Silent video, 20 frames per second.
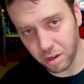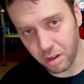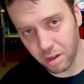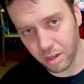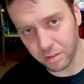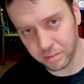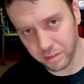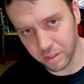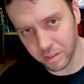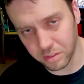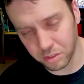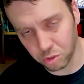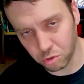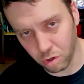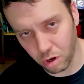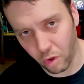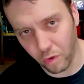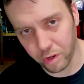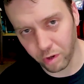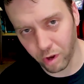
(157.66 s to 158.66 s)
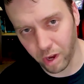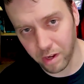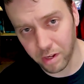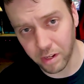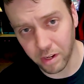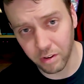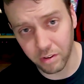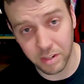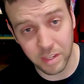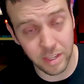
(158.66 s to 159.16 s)
on this drawing right
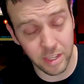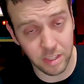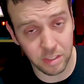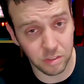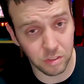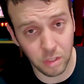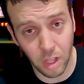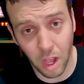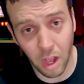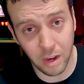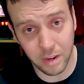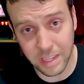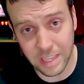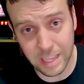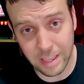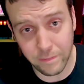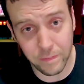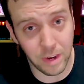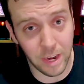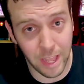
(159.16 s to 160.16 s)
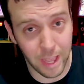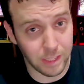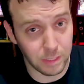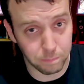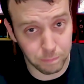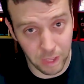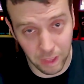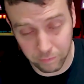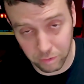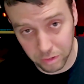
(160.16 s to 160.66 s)
here is not even as
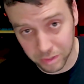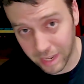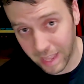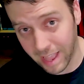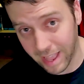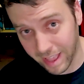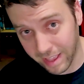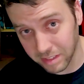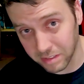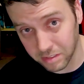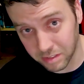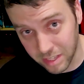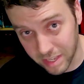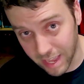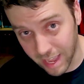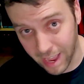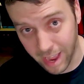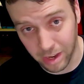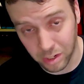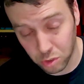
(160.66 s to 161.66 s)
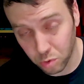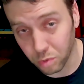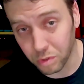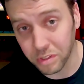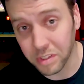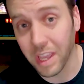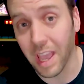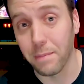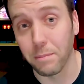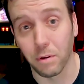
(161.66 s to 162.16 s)
beveled as the actual
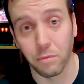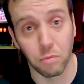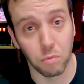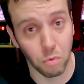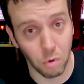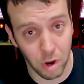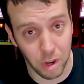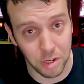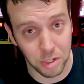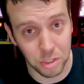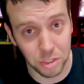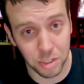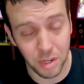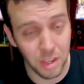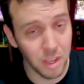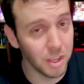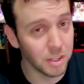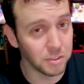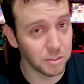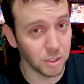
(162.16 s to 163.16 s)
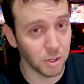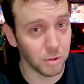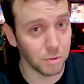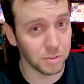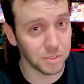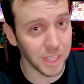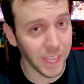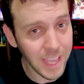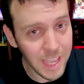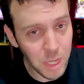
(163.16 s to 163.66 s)
game of Rush. So
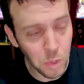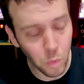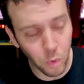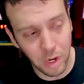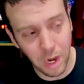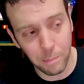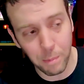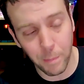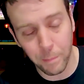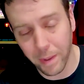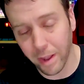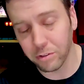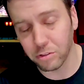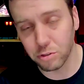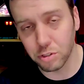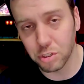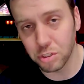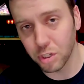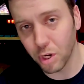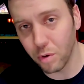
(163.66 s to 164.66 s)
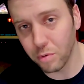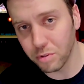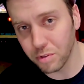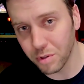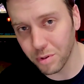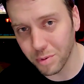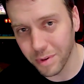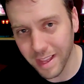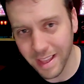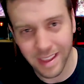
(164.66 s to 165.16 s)
take what I'm about to show
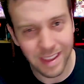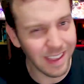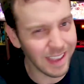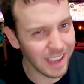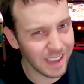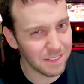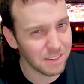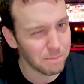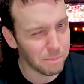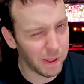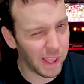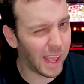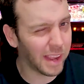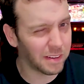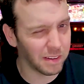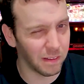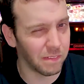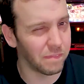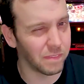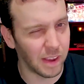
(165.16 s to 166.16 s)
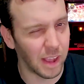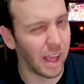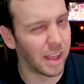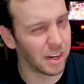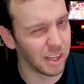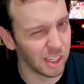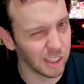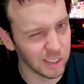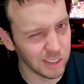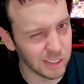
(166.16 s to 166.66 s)
you and magnify
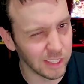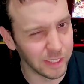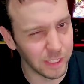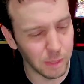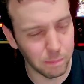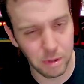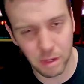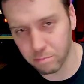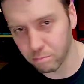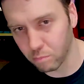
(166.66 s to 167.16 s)
it a little bit